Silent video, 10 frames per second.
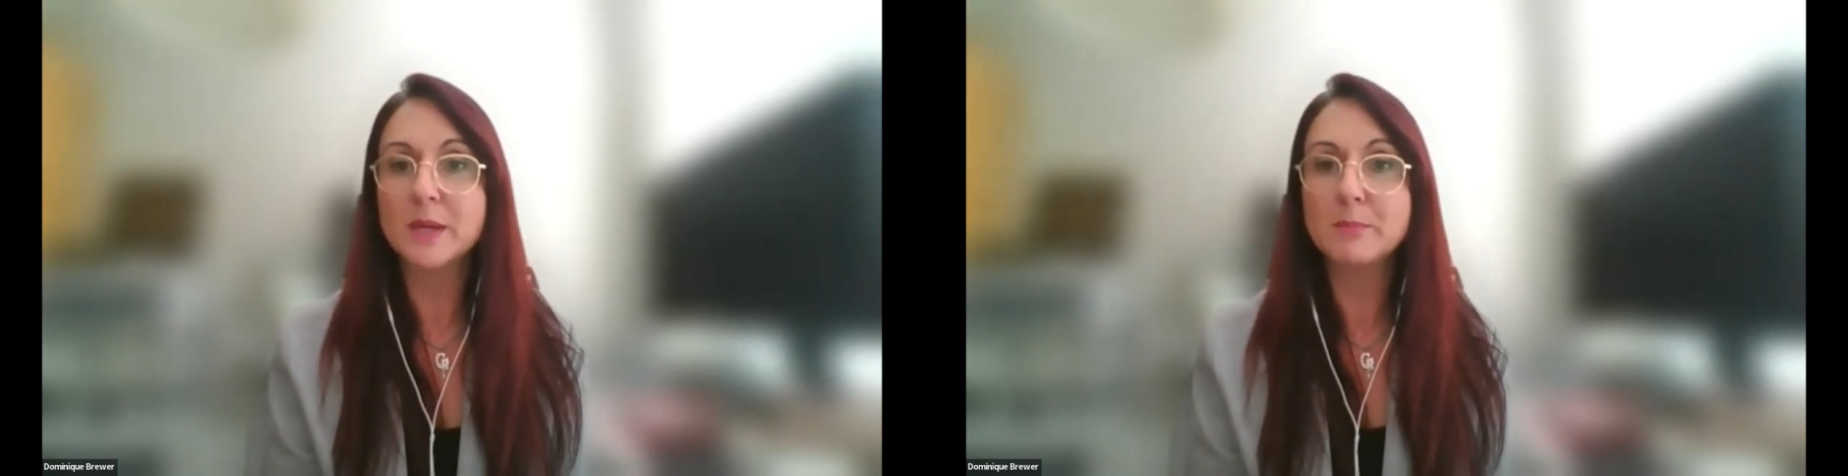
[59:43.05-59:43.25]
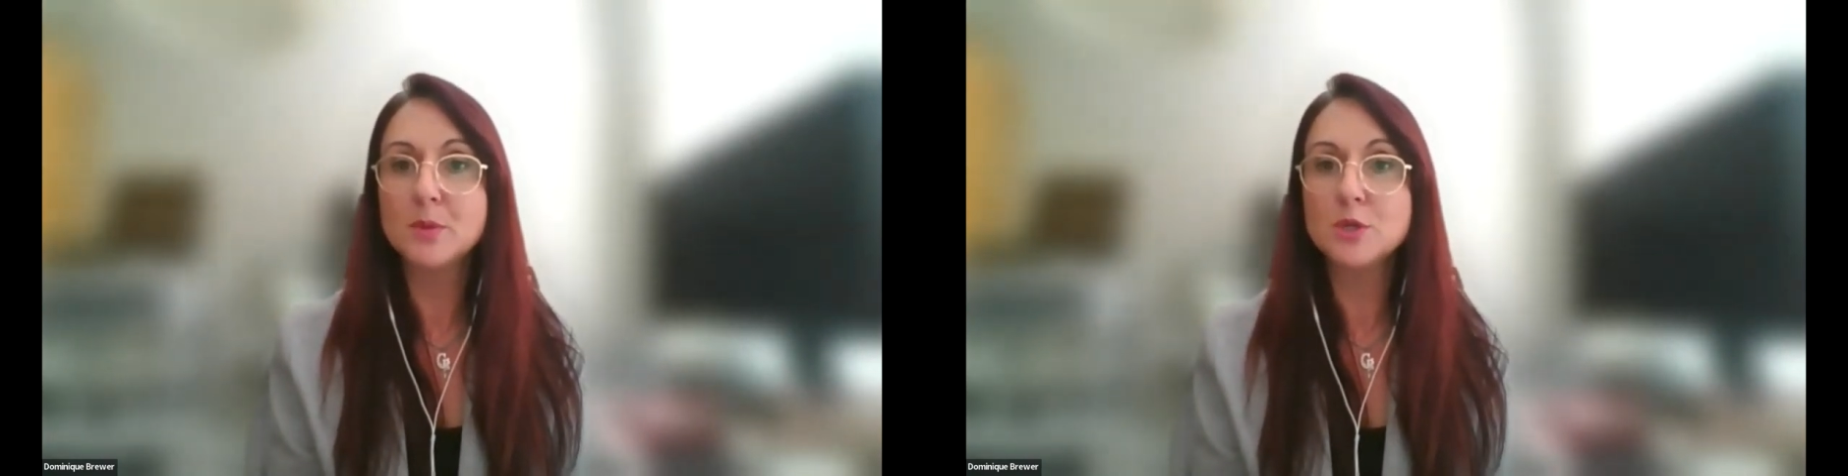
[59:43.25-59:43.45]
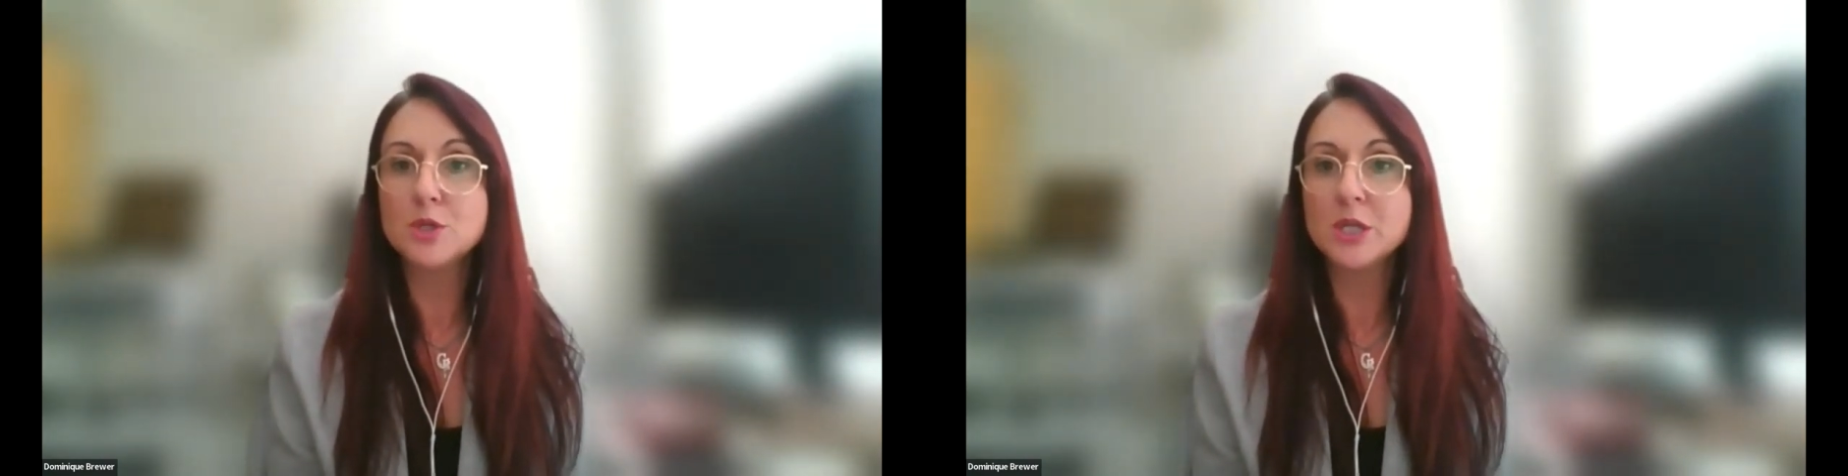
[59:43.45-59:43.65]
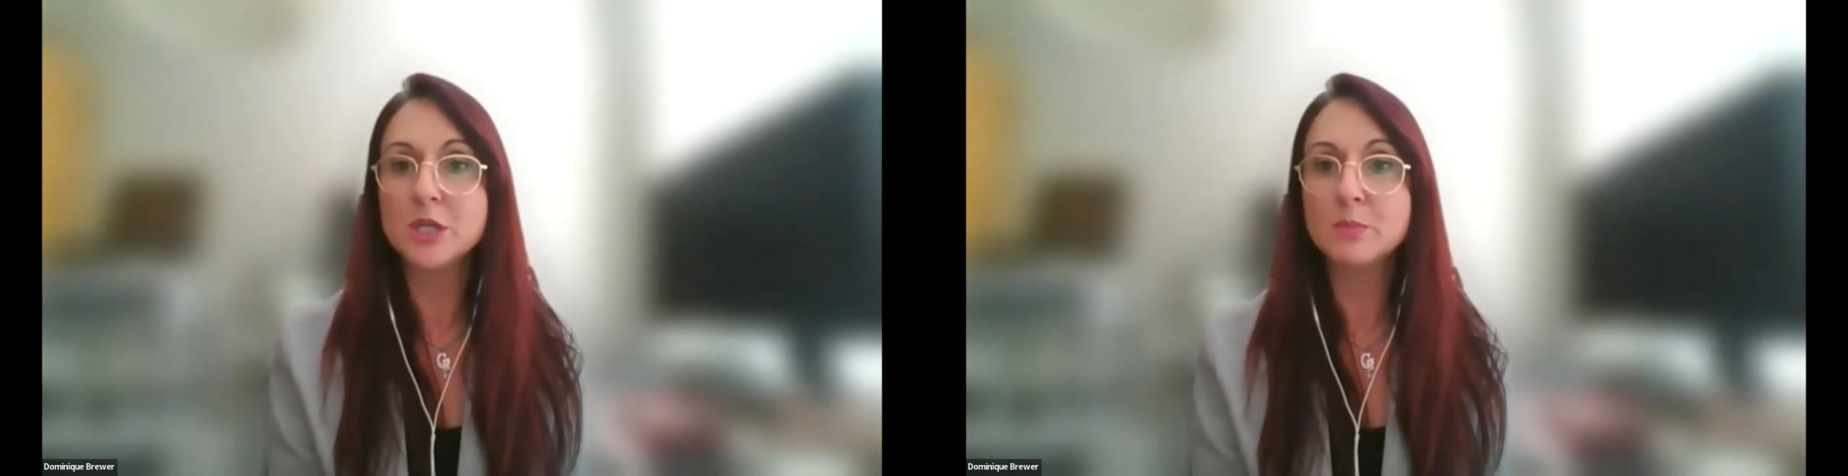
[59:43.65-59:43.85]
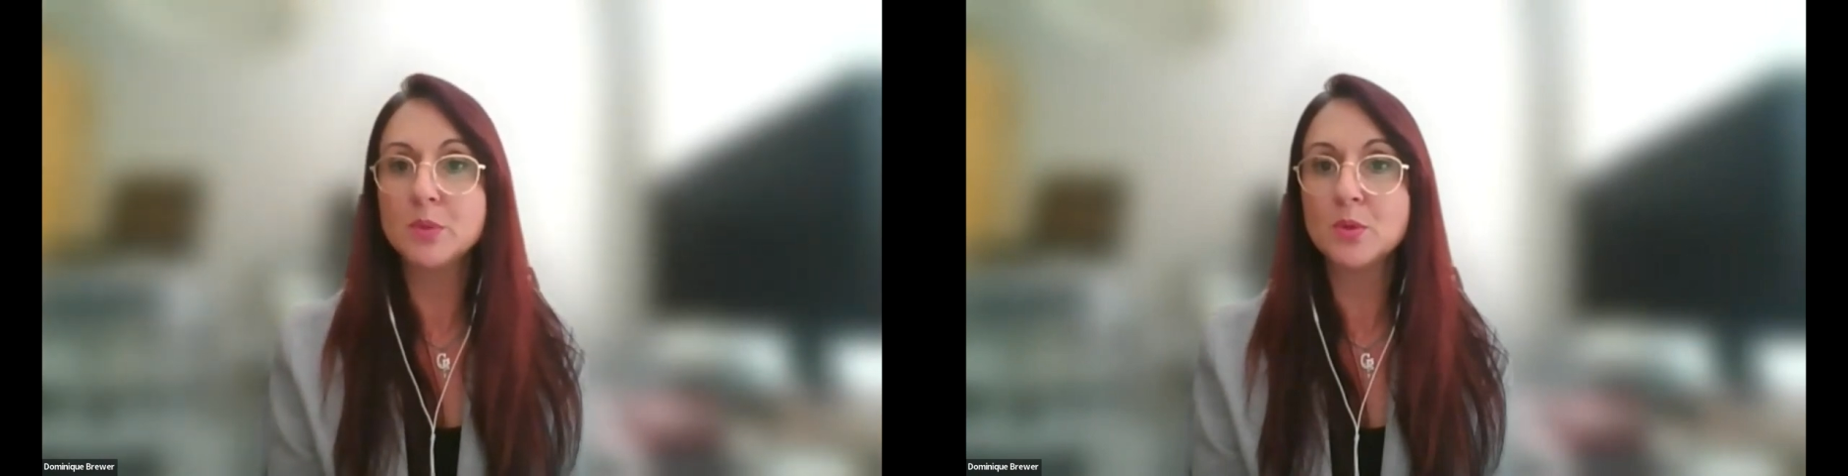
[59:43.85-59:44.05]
by pushing,